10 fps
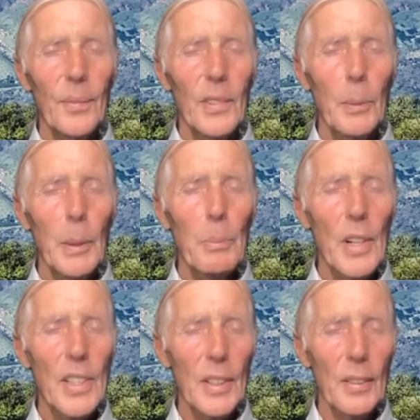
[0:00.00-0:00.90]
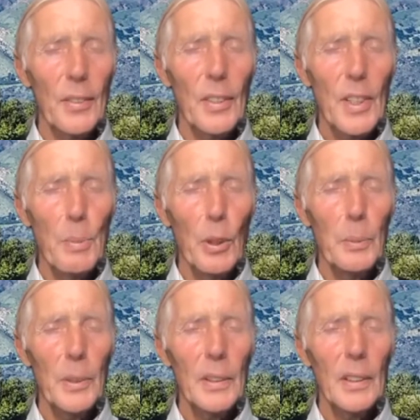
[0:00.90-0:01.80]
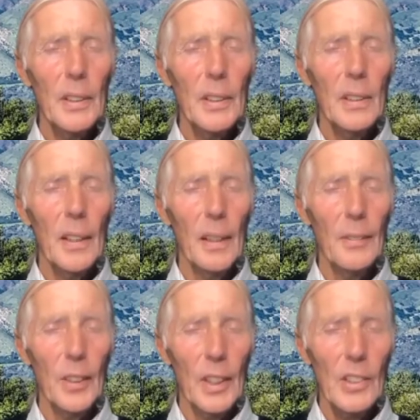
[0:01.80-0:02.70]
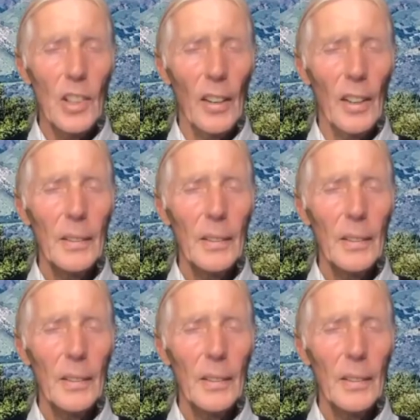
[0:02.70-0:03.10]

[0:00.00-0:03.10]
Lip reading: to be present for this moment and for each other.